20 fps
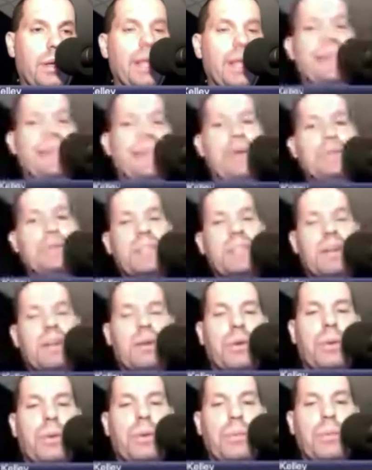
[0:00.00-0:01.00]
that was
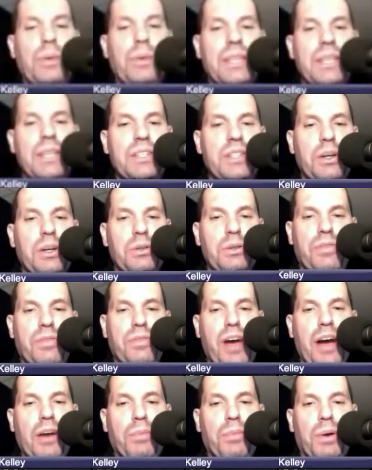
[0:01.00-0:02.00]
with the East Coast
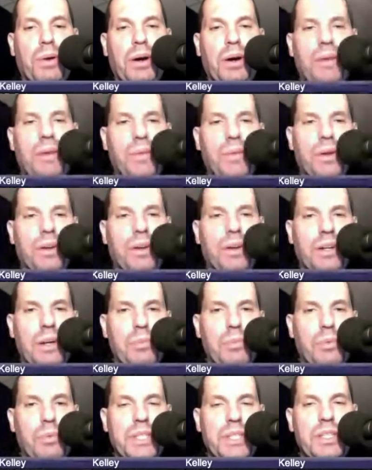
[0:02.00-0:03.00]
Fireball a couple
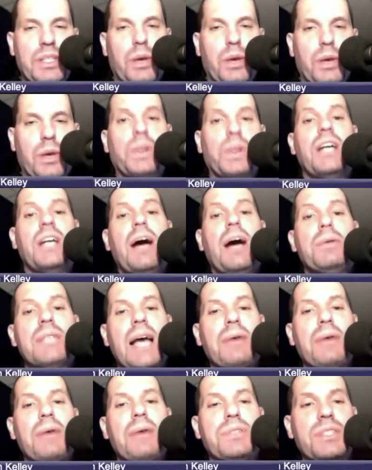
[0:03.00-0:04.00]
weeks ago, which I was
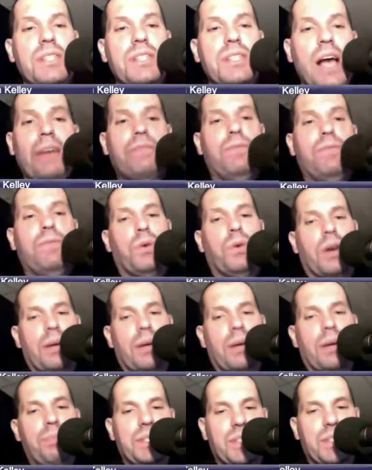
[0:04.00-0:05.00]
outside for and
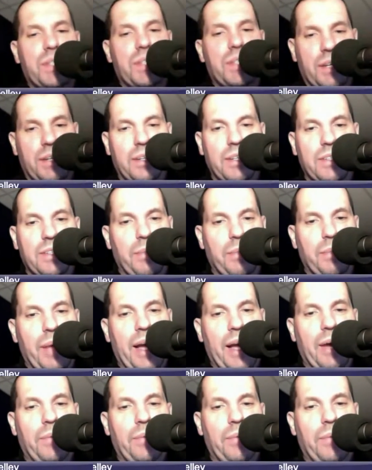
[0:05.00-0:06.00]
missed it
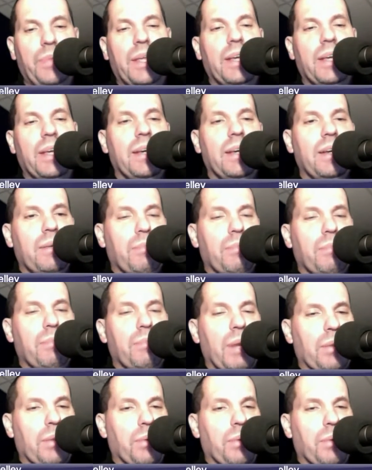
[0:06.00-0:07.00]
somehow, by the
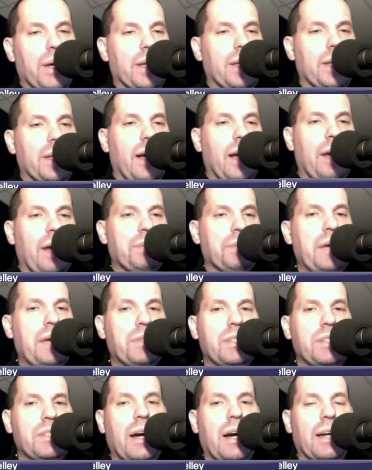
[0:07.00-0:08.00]
way. I was
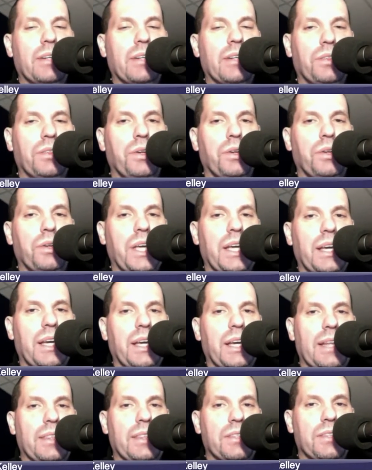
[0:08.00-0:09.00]
outside looking
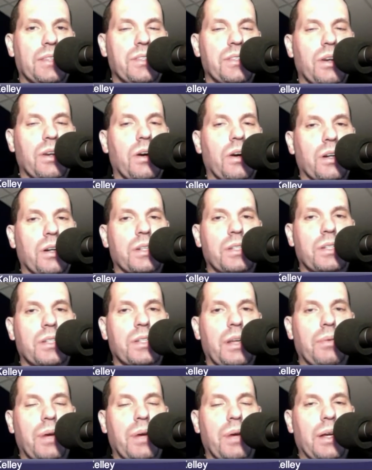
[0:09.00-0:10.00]
at the stars.
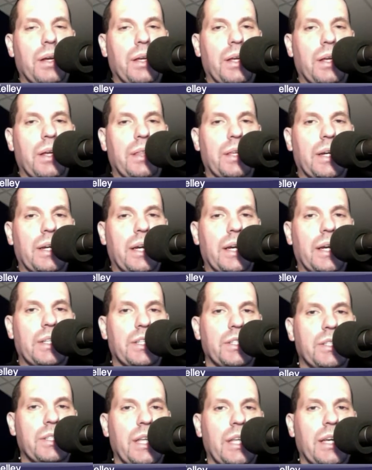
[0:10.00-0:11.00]
I think I had
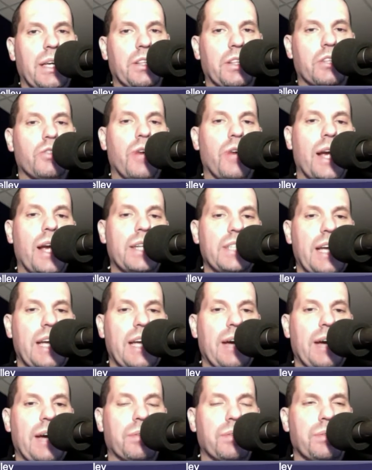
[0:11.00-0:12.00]
just taken the trash
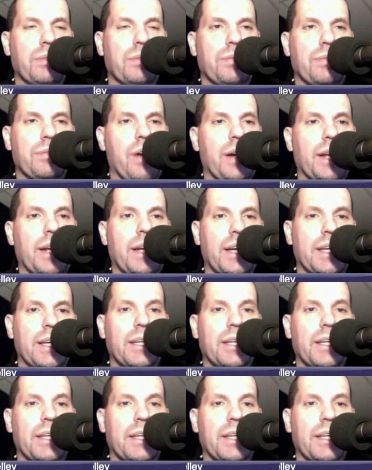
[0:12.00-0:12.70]
out because it was a Friday night.